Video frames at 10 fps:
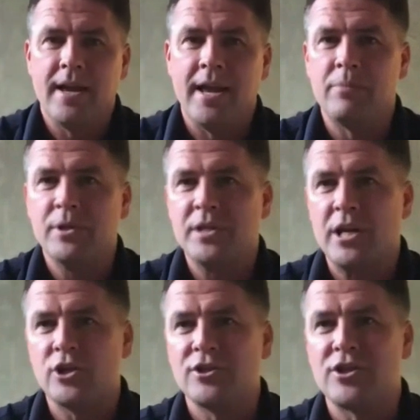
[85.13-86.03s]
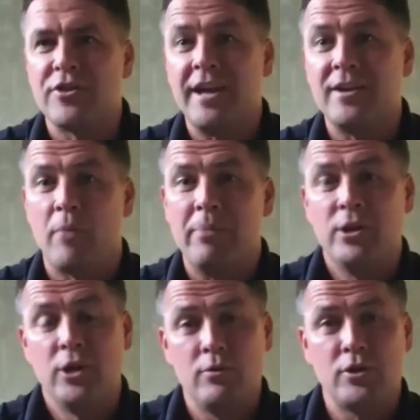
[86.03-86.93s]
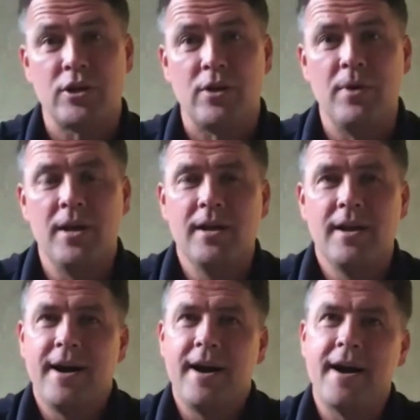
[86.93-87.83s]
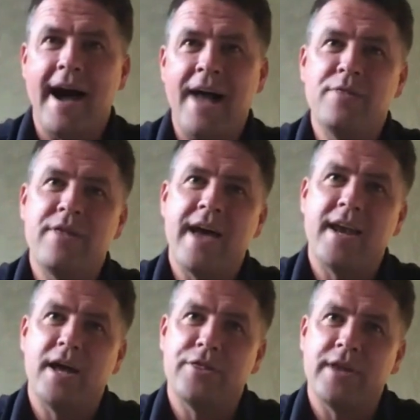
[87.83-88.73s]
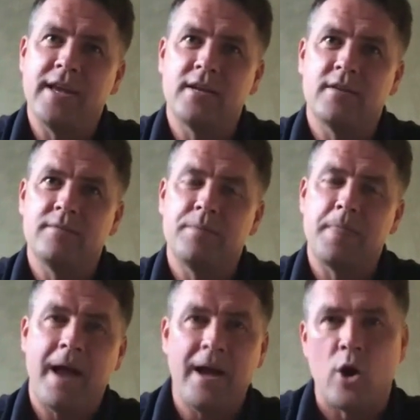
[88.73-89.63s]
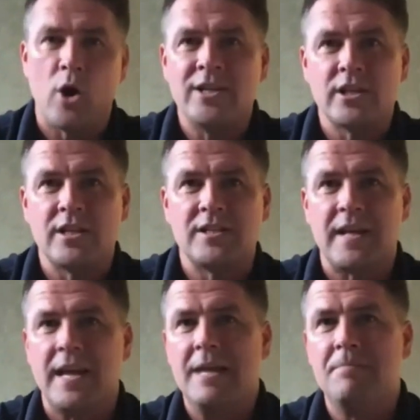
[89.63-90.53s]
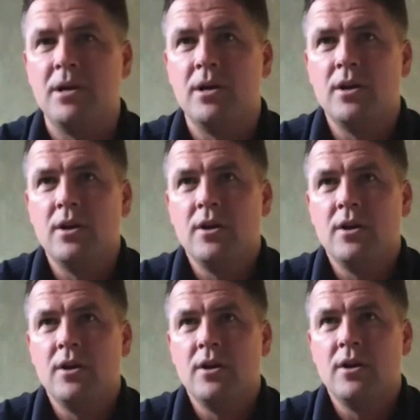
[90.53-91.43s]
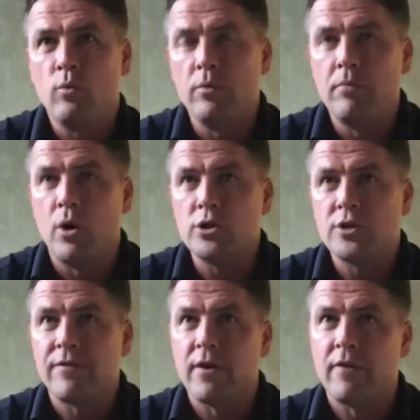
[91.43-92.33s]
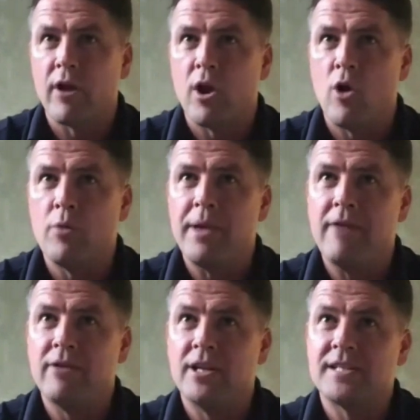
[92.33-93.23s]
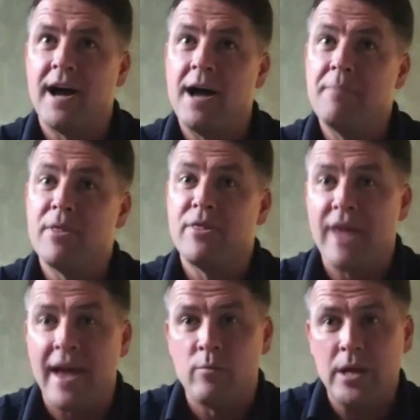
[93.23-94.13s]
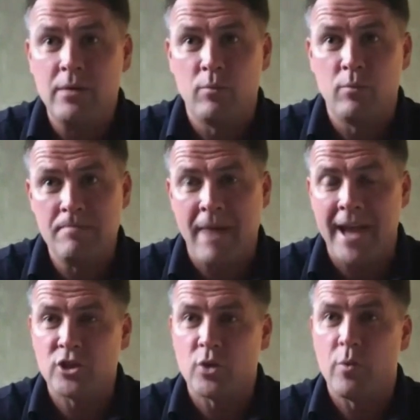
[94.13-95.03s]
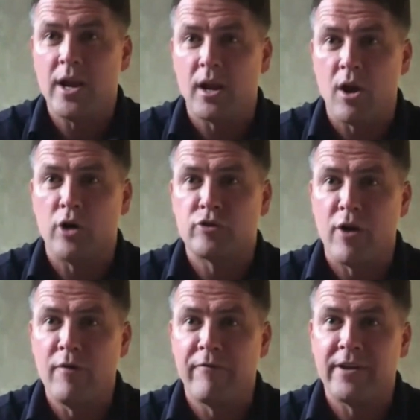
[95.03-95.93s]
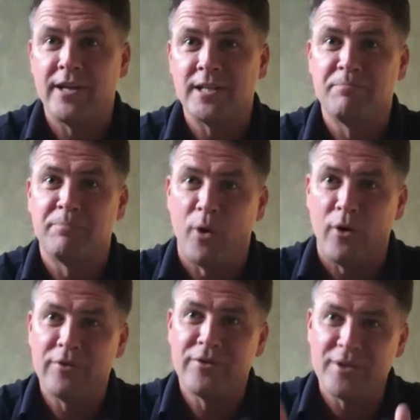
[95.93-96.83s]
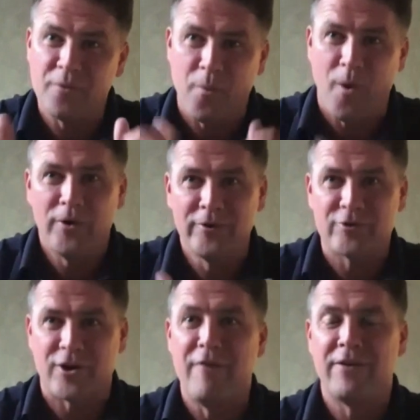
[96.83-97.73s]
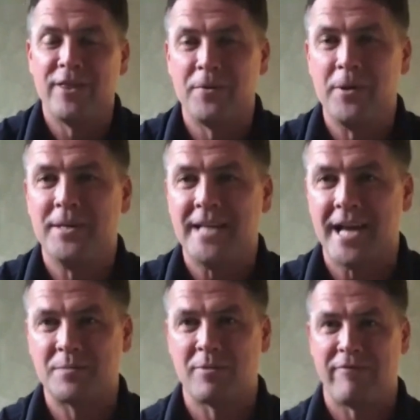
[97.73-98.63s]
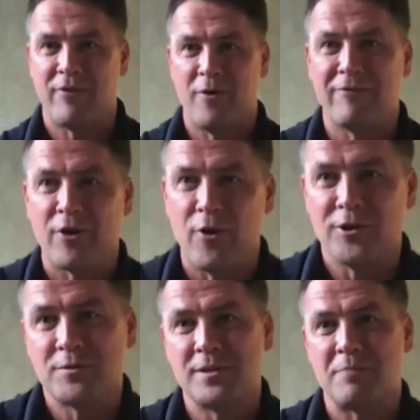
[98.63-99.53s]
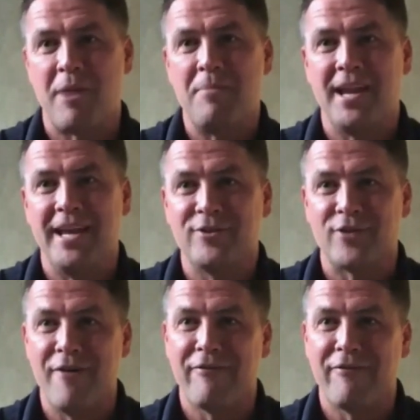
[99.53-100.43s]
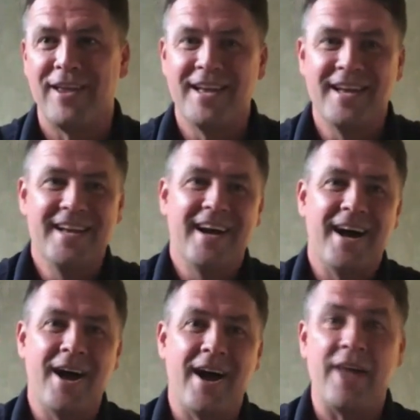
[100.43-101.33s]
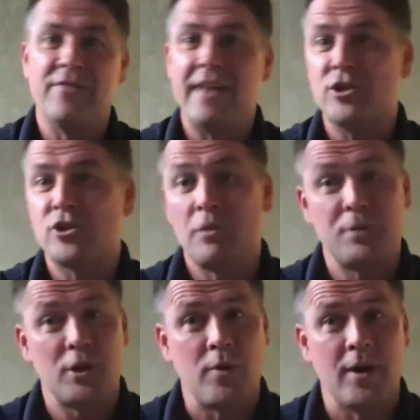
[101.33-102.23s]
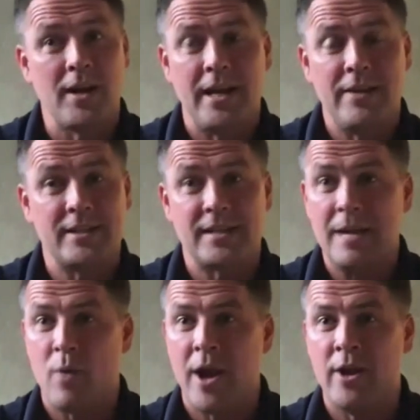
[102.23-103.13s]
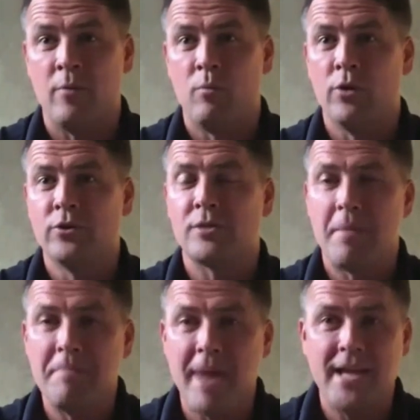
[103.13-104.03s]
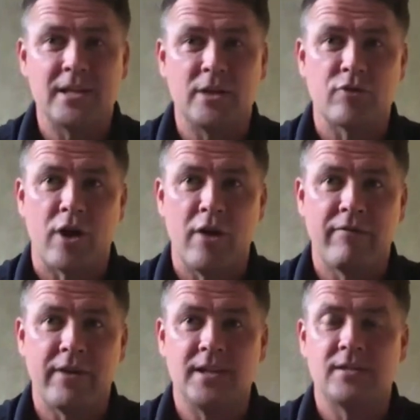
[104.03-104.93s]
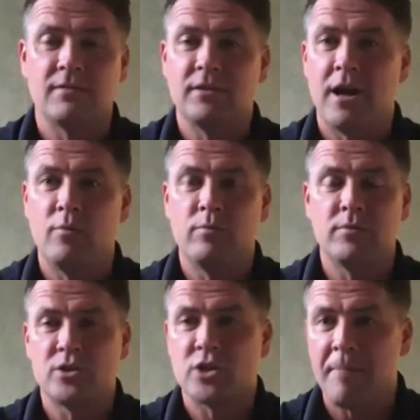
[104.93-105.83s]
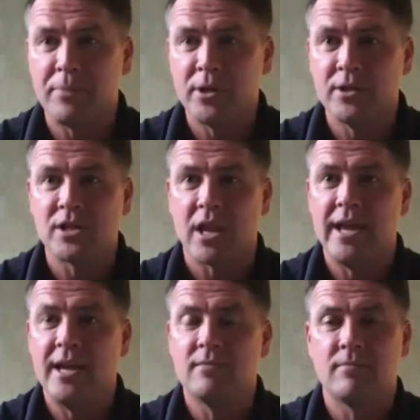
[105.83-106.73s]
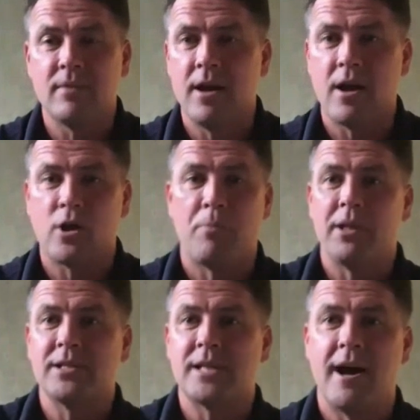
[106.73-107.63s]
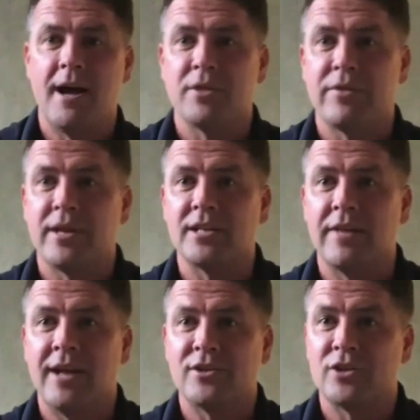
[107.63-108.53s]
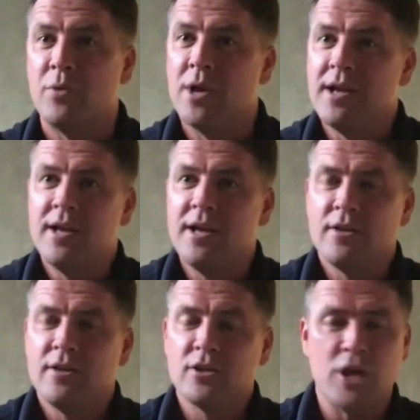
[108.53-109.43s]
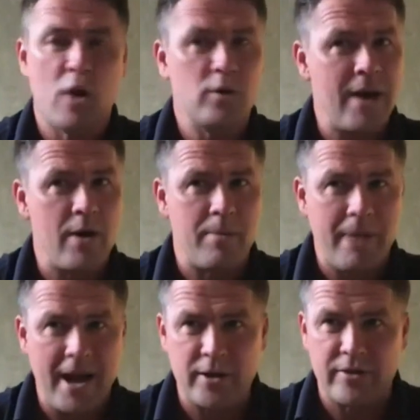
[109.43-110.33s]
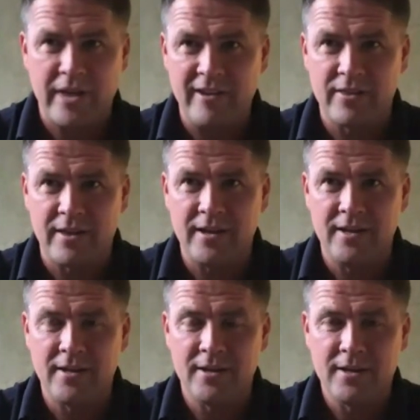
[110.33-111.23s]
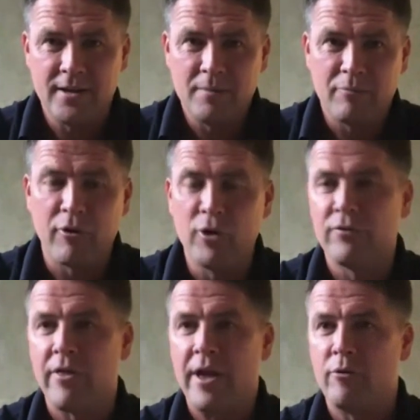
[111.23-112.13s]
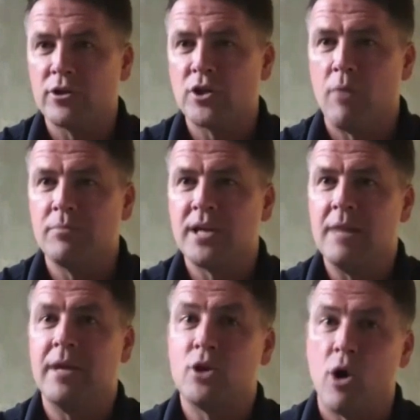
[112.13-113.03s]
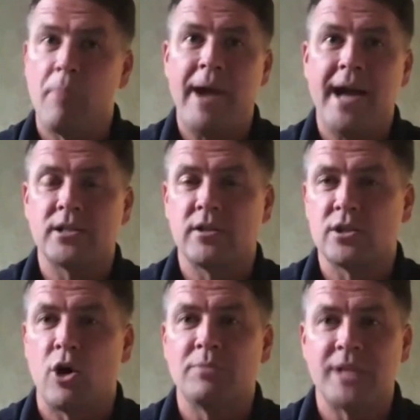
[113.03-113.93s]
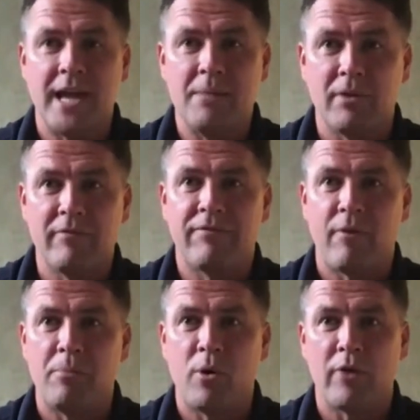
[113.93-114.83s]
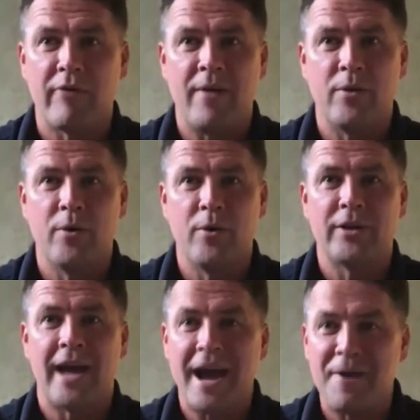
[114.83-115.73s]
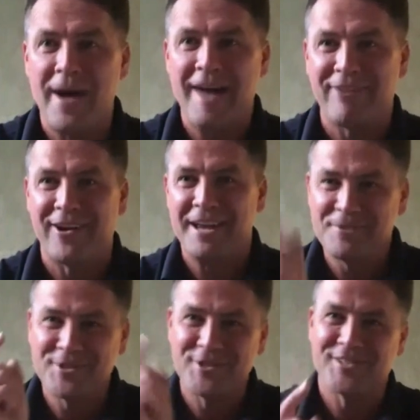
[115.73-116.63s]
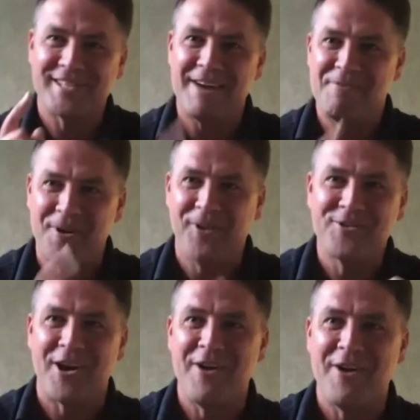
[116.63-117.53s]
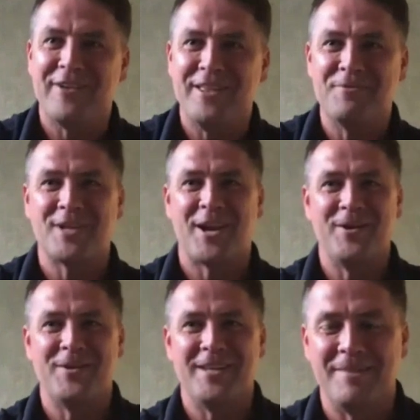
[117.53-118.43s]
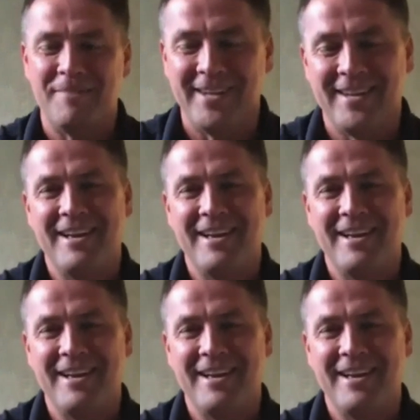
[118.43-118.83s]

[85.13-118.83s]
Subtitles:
in positions that they had not been used to. And then I think I got into the team. We hadn't won much for a long period of time, but then we managed to win a lot of trophies. But the one trophy that we were desperate for, of course, was the Premier League trophy. Yeah. And then subsequently, the team went and won some amazing trophies, you know, Champions League a couple of times, things like that. So there's no doubt about it. They proved that they were a top team. They got back to the top table of football around the world. However, it was just that one trophy that was eluding them.